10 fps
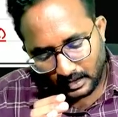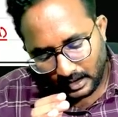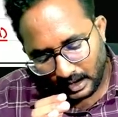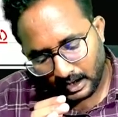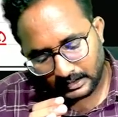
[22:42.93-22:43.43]

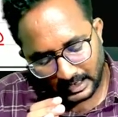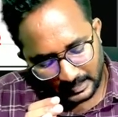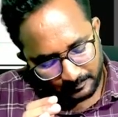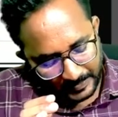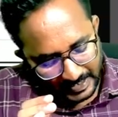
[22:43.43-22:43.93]
I
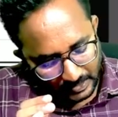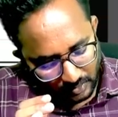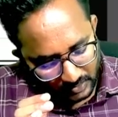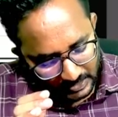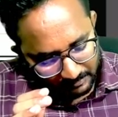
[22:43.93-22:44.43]
paid
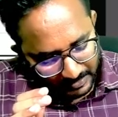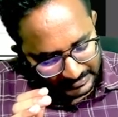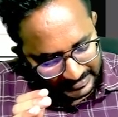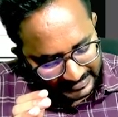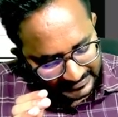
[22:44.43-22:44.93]
only,
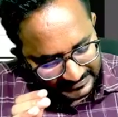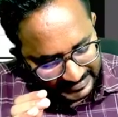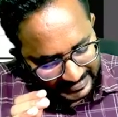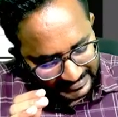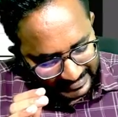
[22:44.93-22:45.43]
but that is
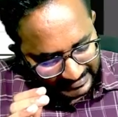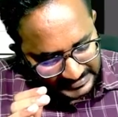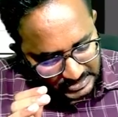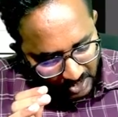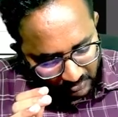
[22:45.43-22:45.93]
treated as
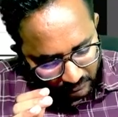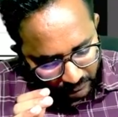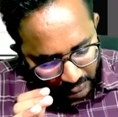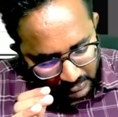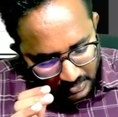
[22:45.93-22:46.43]

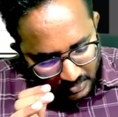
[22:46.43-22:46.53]
shortfall.